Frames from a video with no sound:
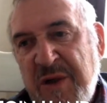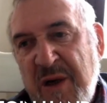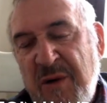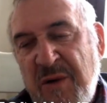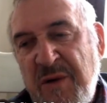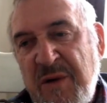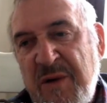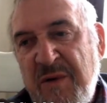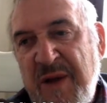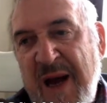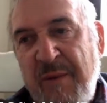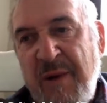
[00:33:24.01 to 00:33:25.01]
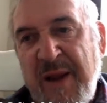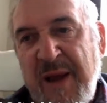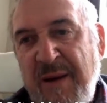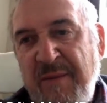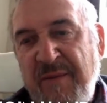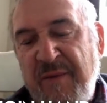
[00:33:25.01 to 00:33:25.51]
once I couldn't do that,
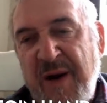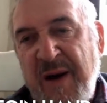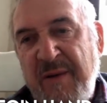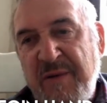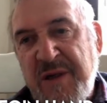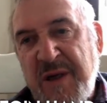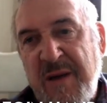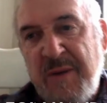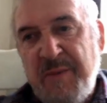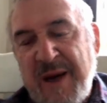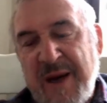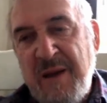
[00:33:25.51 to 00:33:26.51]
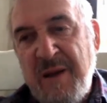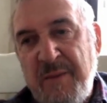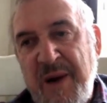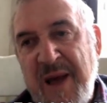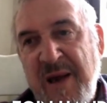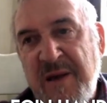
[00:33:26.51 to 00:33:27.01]
well, then fine, it was time to pack
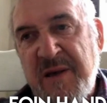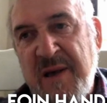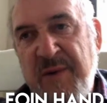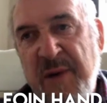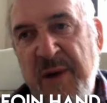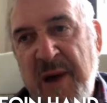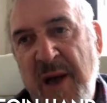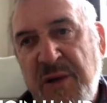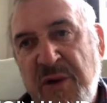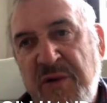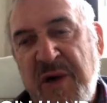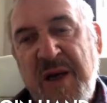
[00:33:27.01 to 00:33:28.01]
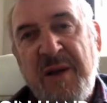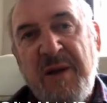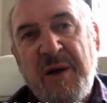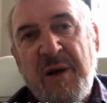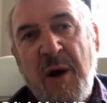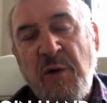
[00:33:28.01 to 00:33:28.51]
in the playing side of it and concentrate
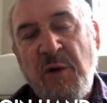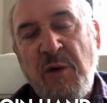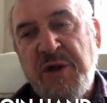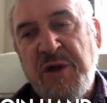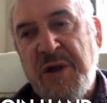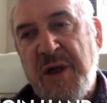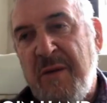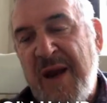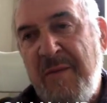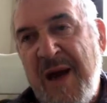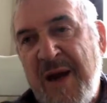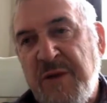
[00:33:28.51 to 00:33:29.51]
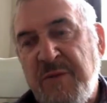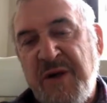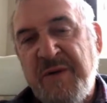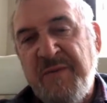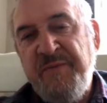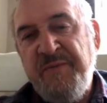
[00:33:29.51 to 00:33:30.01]
on the coaching and
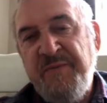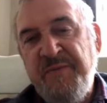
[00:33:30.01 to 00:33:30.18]
management.